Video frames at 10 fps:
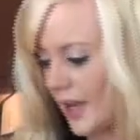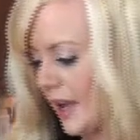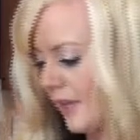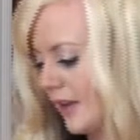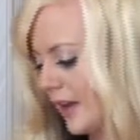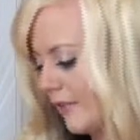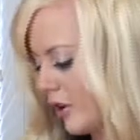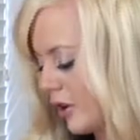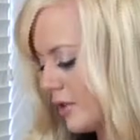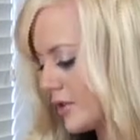and then I've
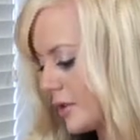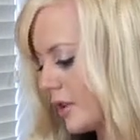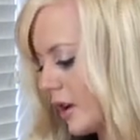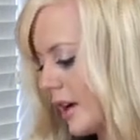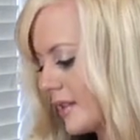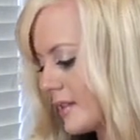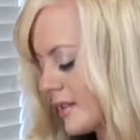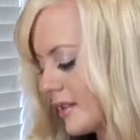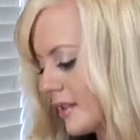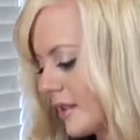also got
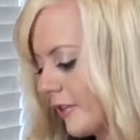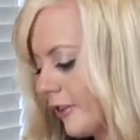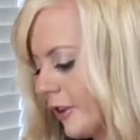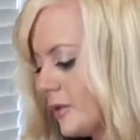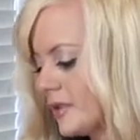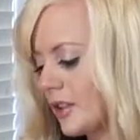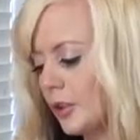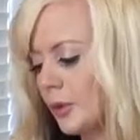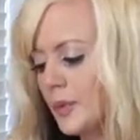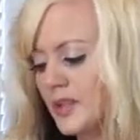a few
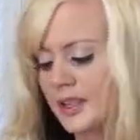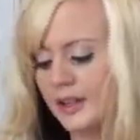scoops